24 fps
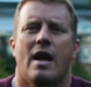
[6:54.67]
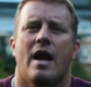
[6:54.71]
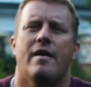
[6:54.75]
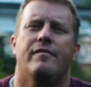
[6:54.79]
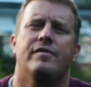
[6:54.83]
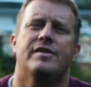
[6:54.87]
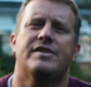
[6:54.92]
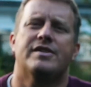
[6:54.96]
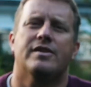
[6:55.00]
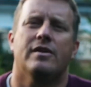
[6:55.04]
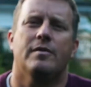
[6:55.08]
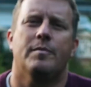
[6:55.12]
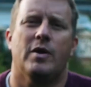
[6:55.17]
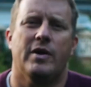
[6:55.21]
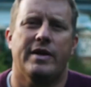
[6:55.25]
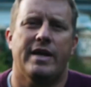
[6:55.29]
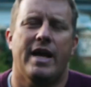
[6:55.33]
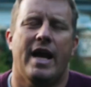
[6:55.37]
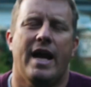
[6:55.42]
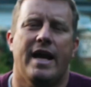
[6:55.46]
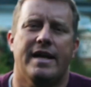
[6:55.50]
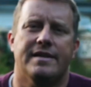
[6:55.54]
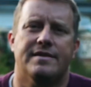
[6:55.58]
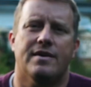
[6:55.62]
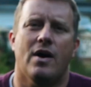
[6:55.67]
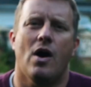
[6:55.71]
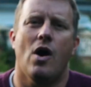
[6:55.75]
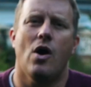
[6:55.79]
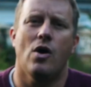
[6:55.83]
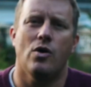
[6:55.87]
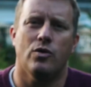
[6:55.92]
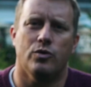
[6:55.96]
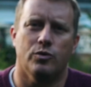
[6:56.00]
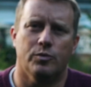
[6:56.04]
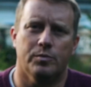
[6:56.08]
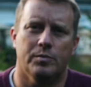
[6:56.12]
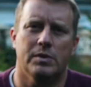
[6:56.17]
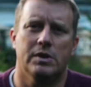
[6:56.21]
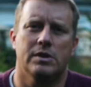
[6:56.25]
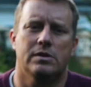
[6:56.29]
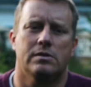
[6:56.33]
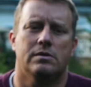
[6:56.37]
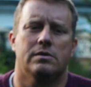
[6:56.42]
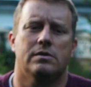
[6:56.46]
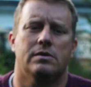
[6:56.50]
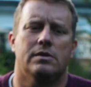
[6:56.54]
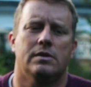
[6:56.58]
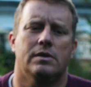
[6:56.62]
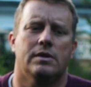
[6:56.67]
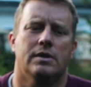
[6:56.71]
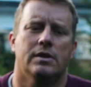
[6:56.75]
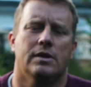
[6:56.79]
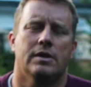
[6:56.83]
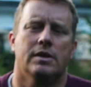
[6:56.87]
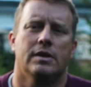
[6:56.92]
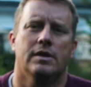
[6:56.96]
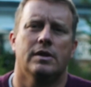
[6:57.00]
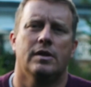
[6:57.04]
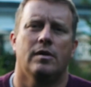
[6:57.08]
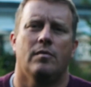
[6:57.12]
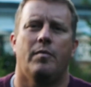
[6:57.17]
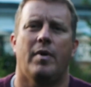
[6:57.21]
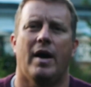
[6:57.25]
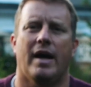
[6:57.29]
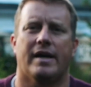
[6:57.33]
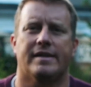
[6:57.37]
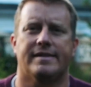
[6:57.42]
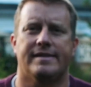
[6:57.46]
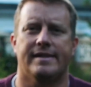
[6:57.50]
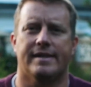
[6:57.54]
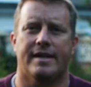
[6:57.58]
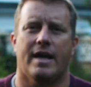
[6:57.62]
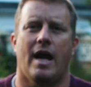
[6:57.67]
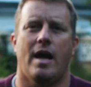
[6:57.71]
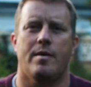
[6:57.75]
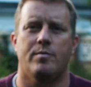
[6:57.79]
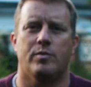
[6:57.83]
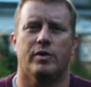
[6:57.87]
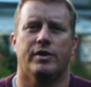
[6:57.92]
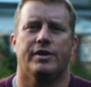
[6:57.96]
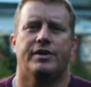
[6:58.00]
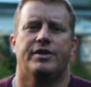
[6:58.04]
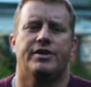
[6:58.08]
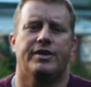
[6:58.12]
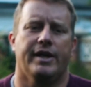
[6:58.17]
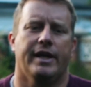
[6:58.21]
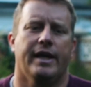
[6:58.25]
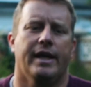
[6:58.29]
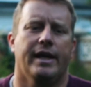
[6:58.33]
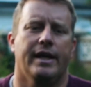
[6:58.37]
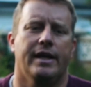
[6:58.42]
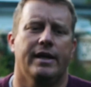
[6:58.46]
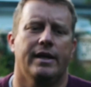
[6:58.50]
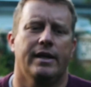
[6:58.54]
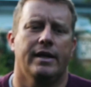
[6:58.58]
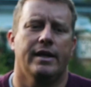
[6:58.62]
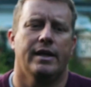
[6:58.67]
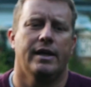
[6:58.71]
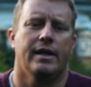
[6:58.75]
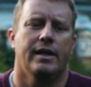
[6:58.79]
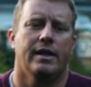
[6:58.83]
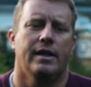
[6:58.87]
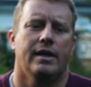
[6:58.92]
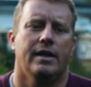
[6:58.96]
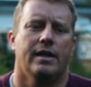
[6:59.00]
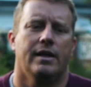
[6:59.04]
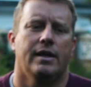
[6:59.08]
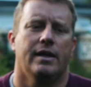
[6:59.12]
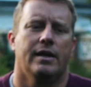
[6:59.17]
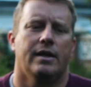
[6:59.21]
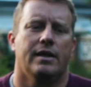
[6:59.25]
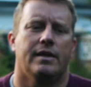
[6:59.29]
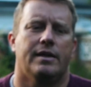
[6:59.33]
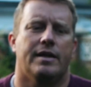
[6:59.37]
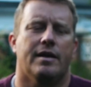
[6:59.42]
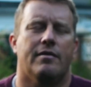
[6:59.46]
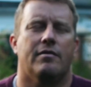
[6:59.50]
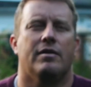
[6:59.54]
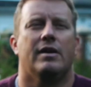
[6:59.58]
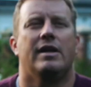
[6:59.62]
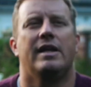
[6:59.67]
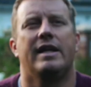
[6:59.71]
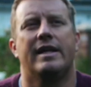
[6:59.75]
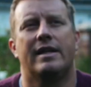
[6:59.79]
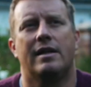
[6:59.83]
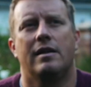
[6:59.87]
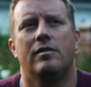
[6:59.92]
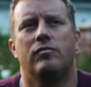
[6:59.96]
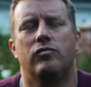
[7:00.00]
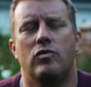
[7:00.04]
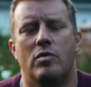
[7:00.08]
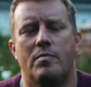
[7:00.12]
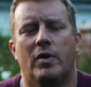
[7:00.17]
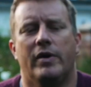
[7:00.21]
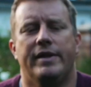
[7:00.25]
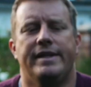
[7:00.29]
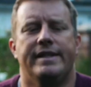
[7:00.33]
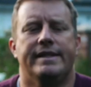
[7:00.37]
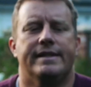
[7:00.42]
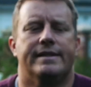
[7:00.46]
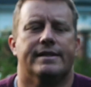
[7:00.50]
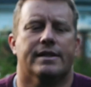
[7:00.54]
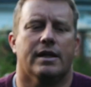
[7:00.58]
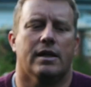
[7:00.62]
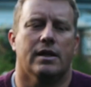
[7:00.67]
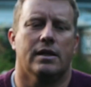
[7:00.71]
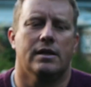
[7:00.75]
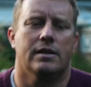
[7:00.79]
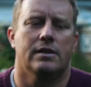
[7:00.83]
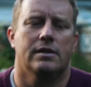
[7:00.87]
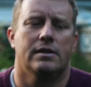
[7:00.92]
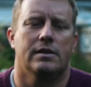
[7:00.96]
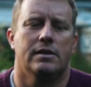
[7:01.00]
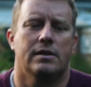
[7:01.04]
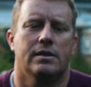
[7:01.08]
Every time I head home back to Cambridgeshire, they're a little reminder